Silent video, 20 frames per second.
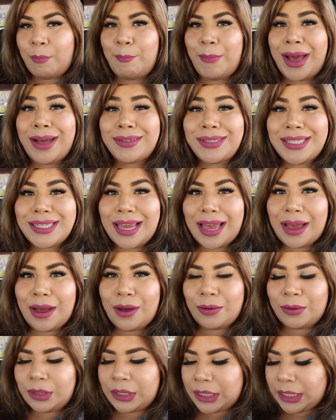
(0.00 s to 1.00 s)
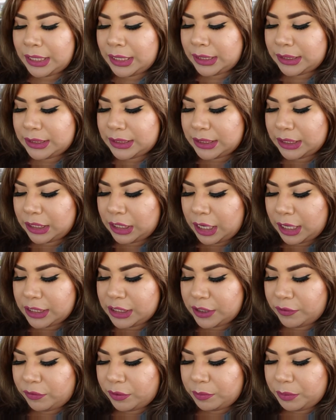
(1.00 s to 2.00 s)
a meltdown, it's a
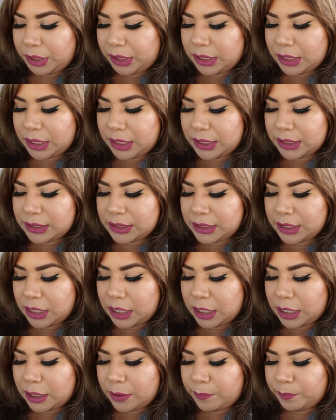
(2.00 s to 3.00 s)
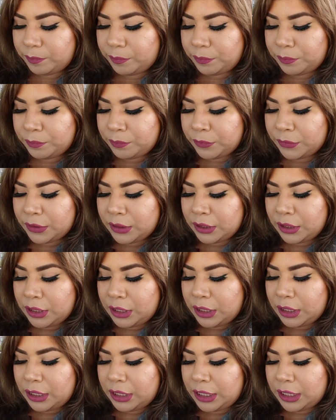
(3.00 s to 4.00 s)
lot different because
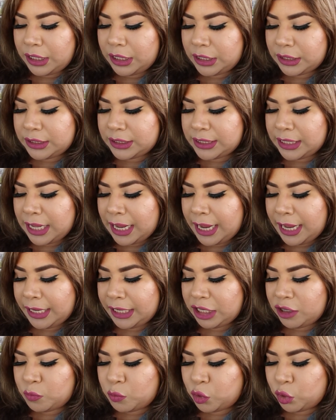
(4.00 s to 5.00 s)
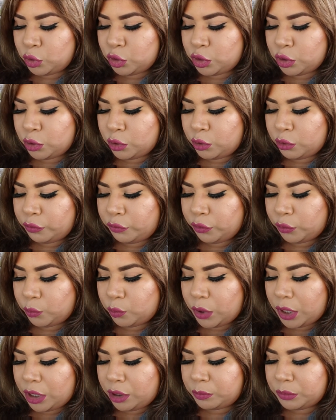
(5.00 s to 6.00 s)
it's like emotional,
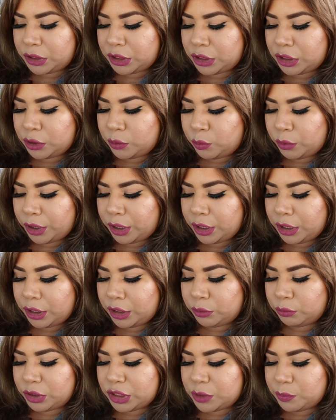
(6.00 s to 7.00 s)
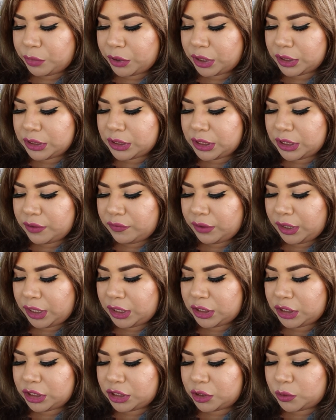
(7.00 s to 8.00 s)
overwhelmed, unaware, unresponsive,
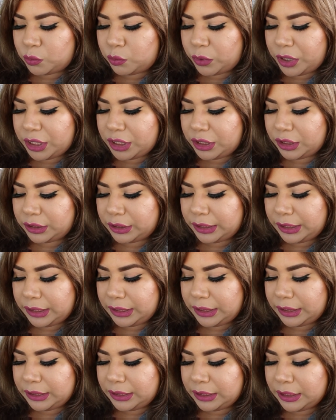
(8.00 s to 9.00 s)
and dysregulated.